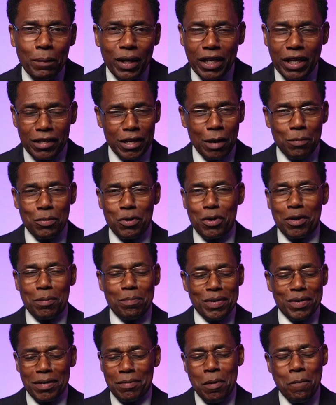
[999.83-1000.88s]
because I'm going to
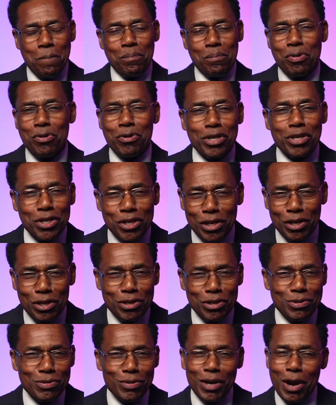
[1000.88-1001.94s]
be
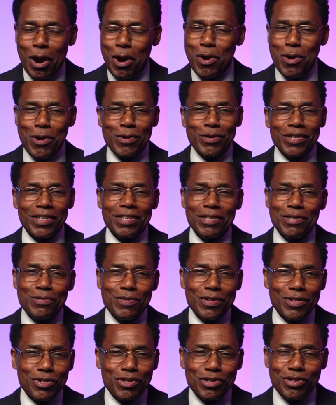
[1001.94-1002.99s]
pushing you, urging
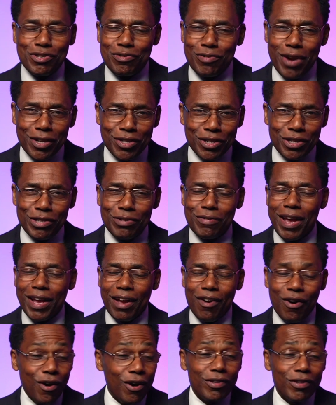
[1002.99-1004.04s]
you, and stretching you,
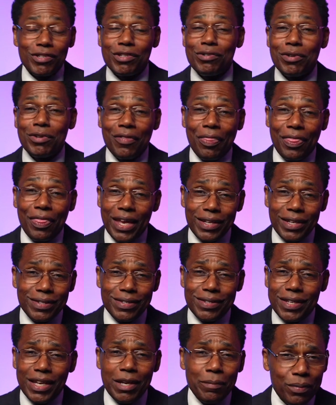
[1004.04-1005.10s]
and causing you to
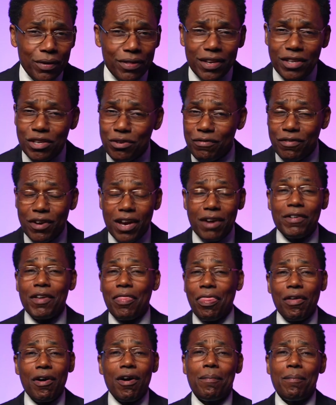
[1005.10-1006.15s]
think deeper than you've ever
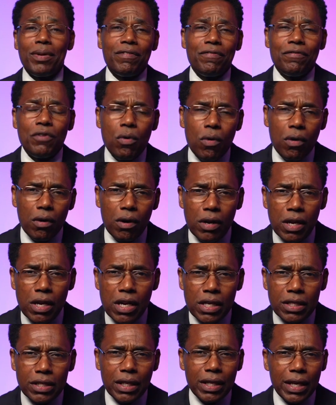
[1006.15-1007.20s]
thought before,
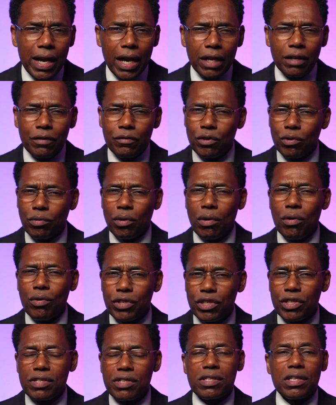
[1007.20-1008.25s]
to kind of grow
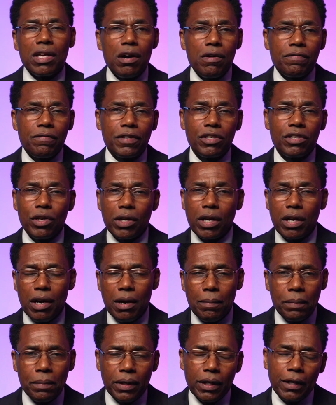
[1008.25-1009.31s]
yourself and your
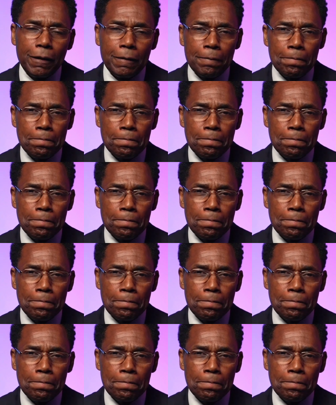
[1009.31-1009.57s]
company.